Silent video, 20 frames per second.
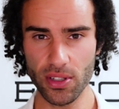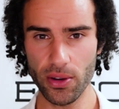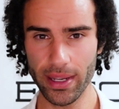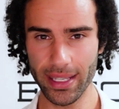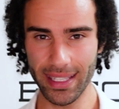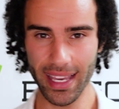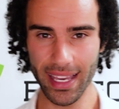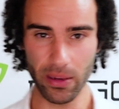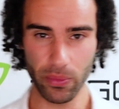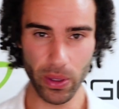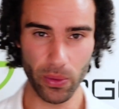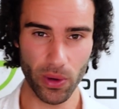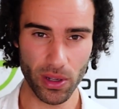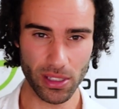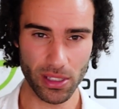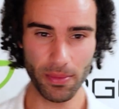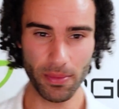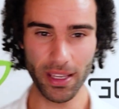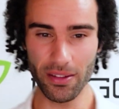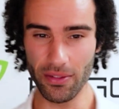So again, we
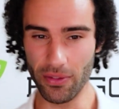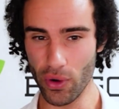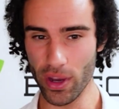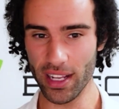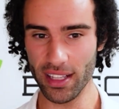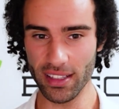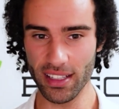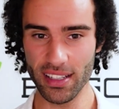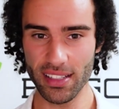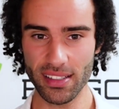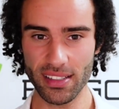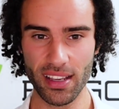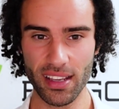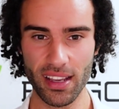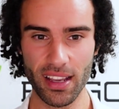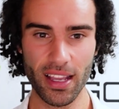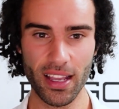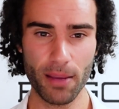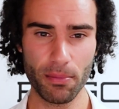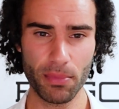want to be avoiding
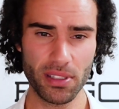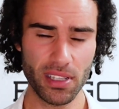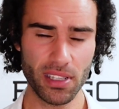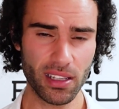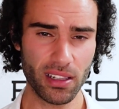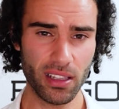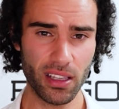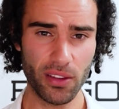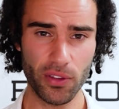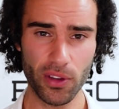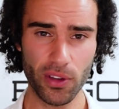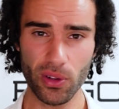this, particularly